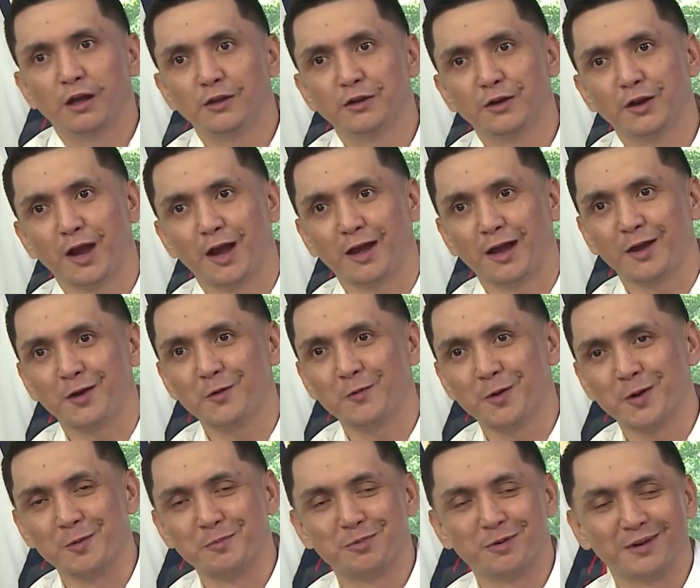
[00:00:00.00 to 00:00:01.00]
I don't
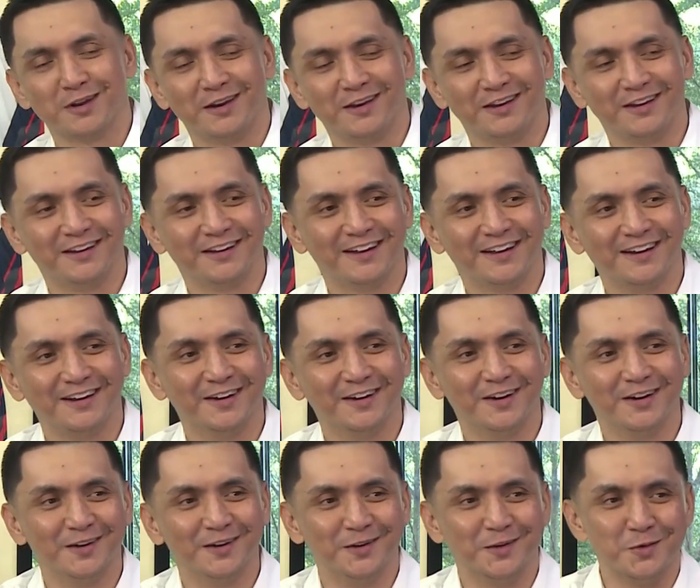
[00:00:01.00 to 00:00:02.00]
want to put any
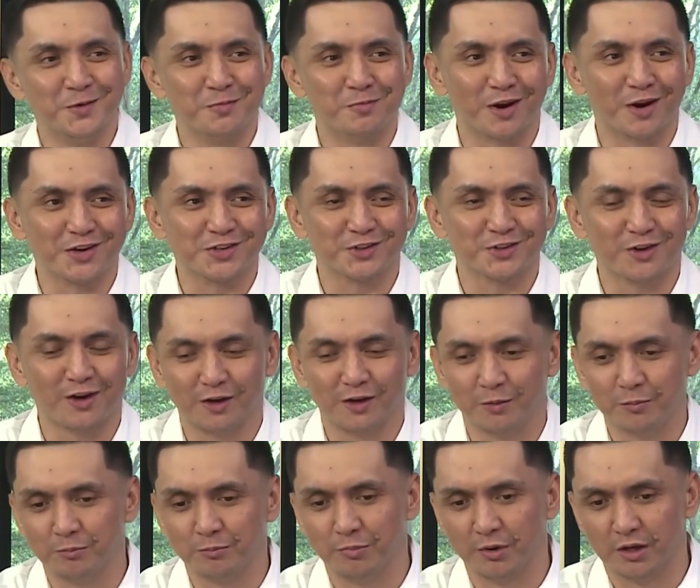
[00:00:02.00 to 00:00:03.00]
undue pressure on
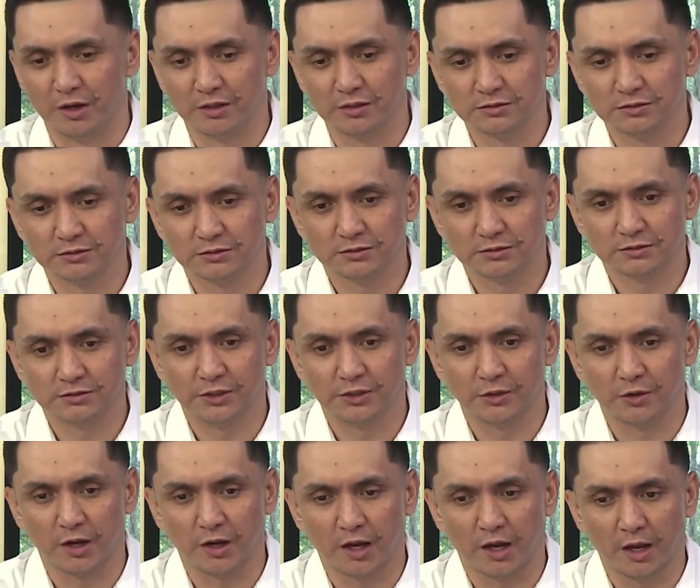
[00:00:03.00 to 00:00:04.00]
him, but, you
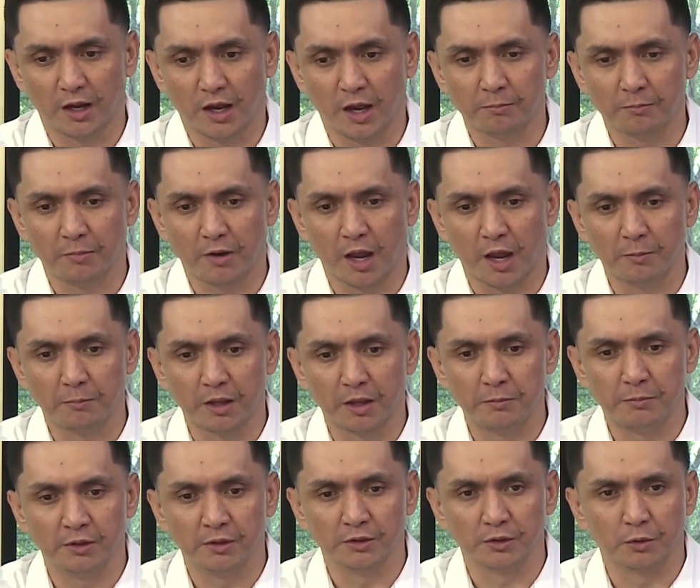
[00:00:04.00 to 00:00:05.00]
know, I may
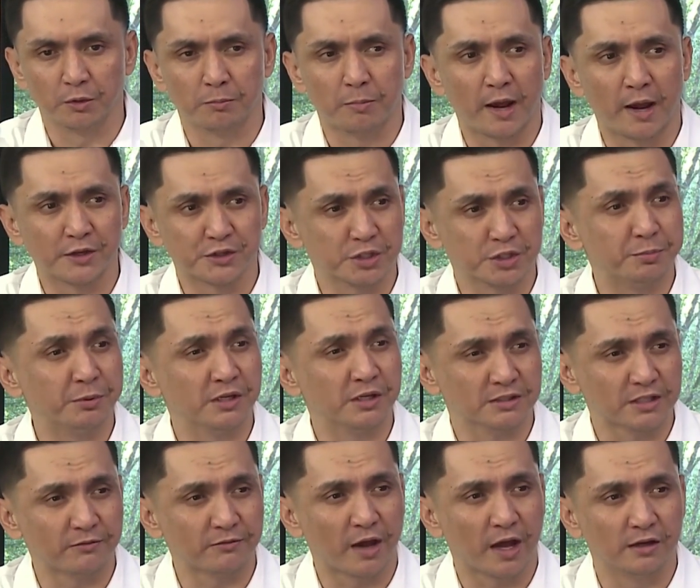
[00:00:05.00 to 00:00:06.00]
be a little biased just
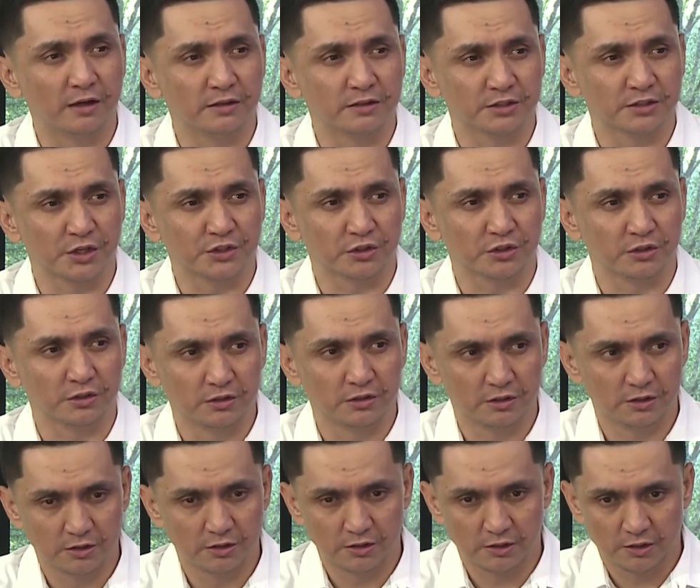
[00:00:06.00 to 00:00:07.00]
because I've had such an
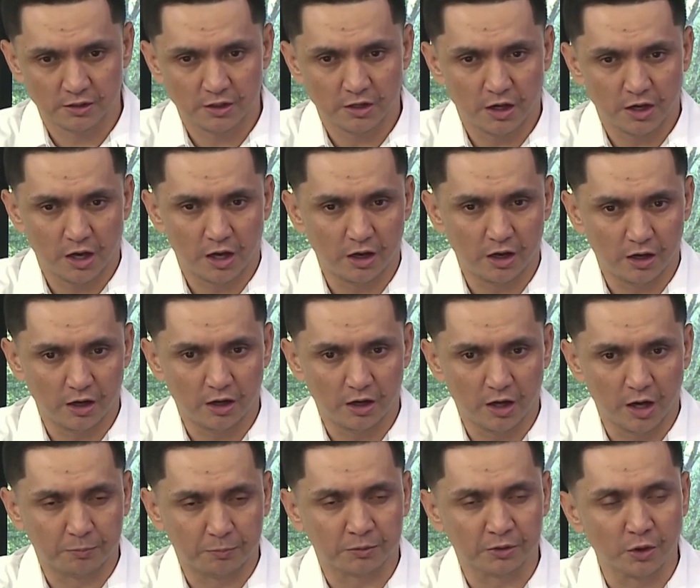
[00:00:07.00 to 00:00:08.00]

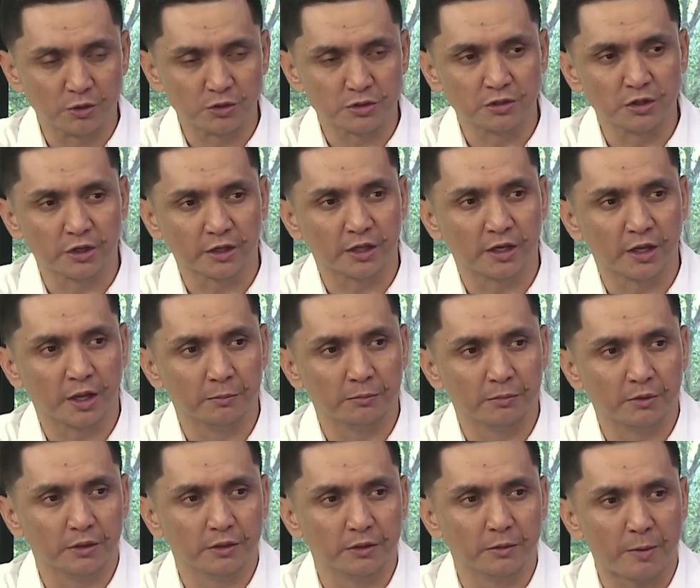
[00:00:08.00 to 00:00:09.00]
up-close look at
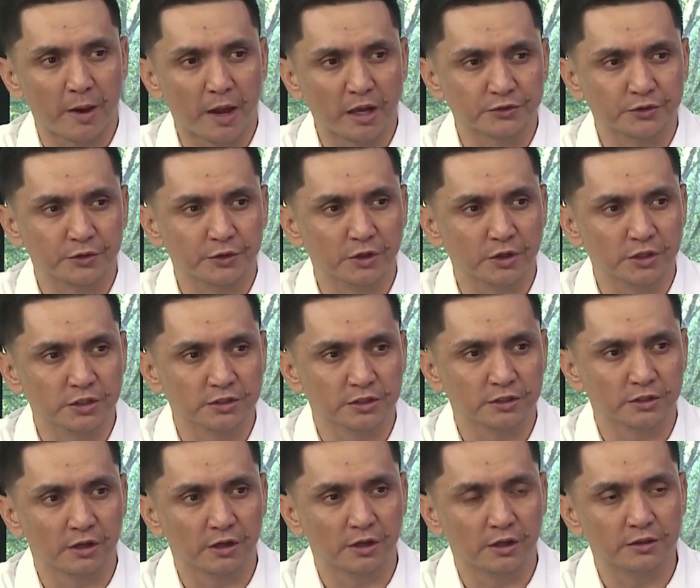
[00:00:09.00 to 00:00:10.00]
him the past few years
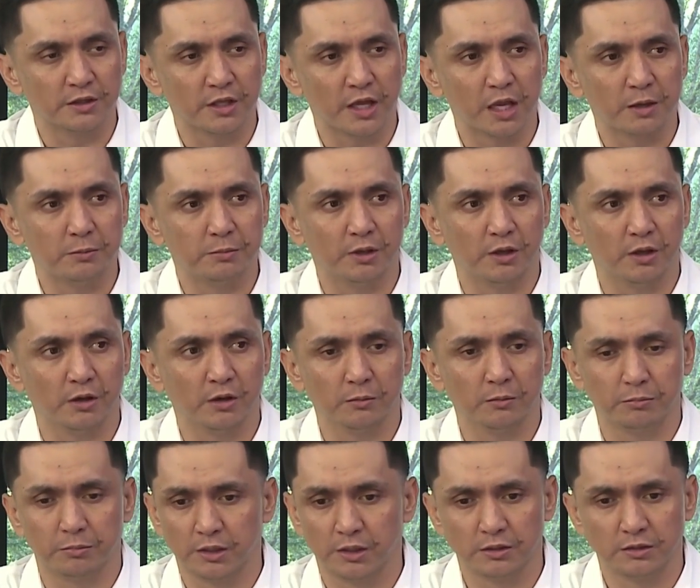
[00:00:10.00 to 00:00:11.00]
in the
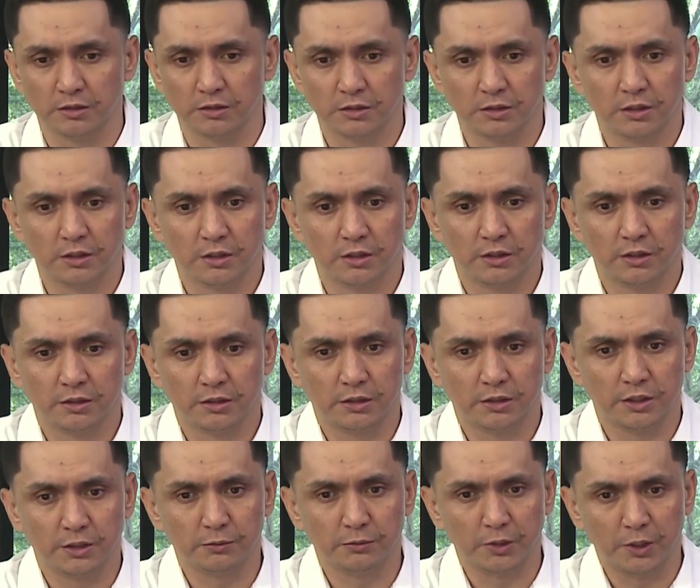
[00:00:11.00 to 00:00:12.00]
ABL, but
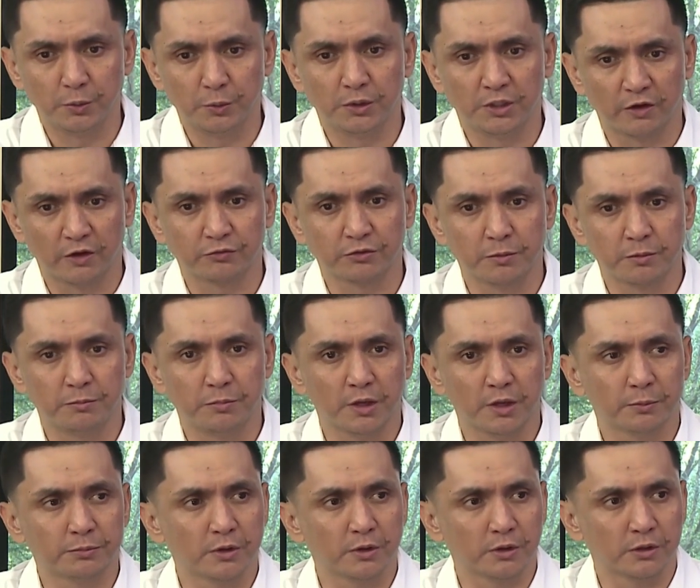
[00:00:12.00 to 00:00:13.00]
he would definitely be
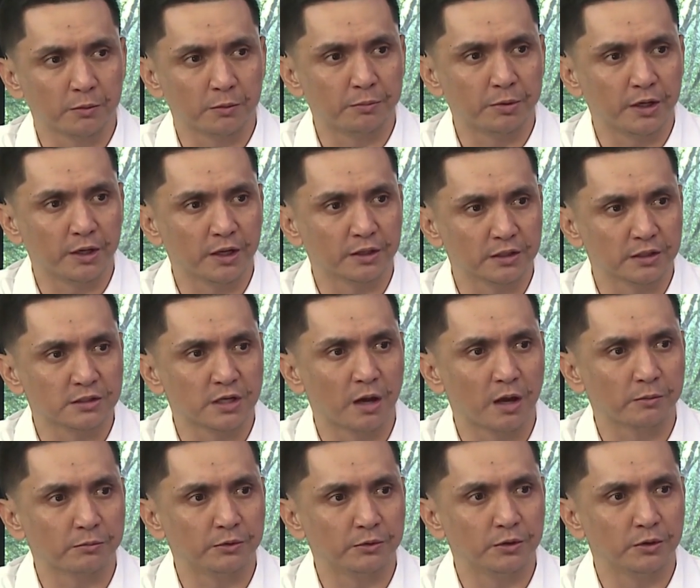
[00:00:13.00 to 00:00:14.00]
up there competing at the
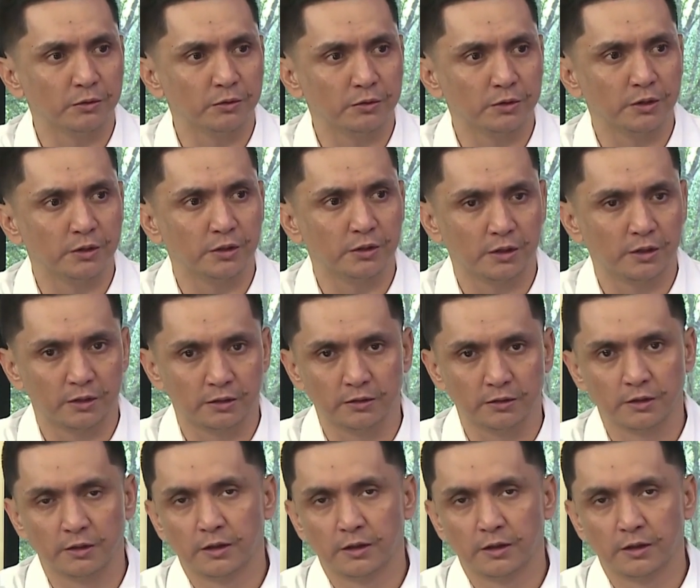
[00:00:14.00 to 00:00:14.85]
top, you know, and